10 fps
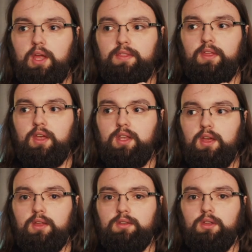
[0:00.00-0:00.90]
The
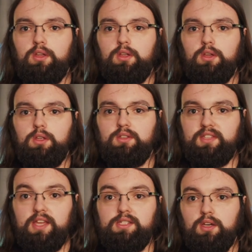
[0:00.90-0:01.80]
idea that
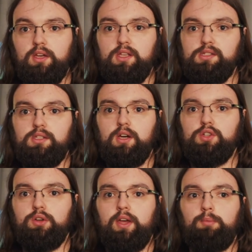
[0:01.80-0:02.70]

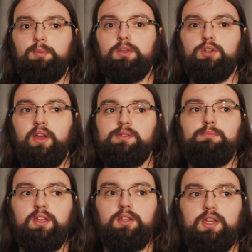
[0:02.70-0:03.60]
people are trying to
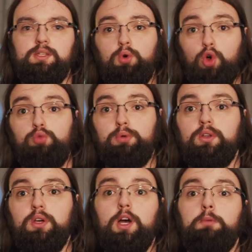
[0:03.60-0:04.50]
make data more open
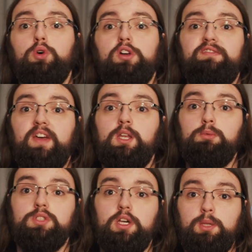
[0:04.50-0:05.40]
and more
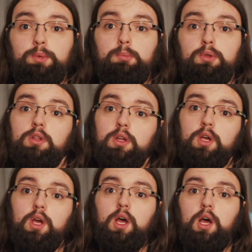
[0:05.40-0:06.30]
available to other people,
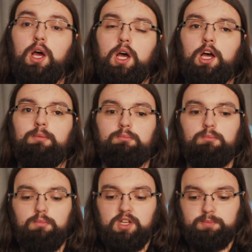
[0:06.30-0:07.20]

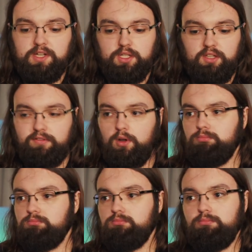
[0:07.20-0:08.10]
especially
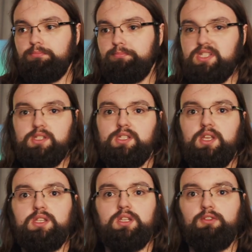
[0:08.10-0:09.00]
from
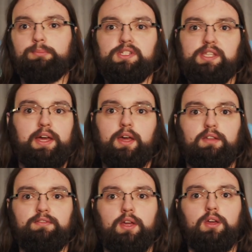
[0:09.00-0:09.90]
businesses, governments, that kind
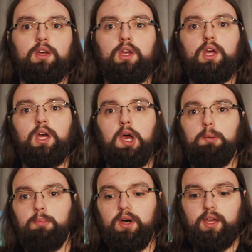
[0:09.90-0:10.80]
of thing.
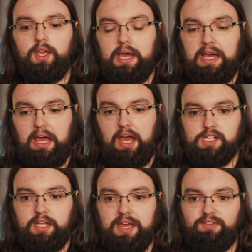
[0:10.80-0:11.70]
And by
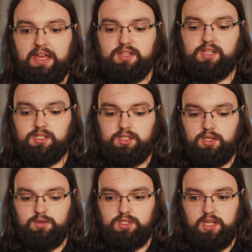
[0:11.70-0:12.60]
actually having access to
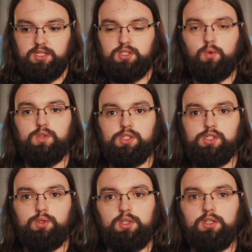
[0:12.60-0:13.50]
those data
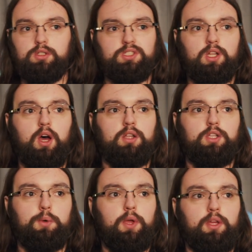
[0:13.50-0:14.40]
sources, you can start
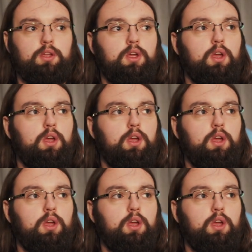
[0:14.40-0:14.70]
doing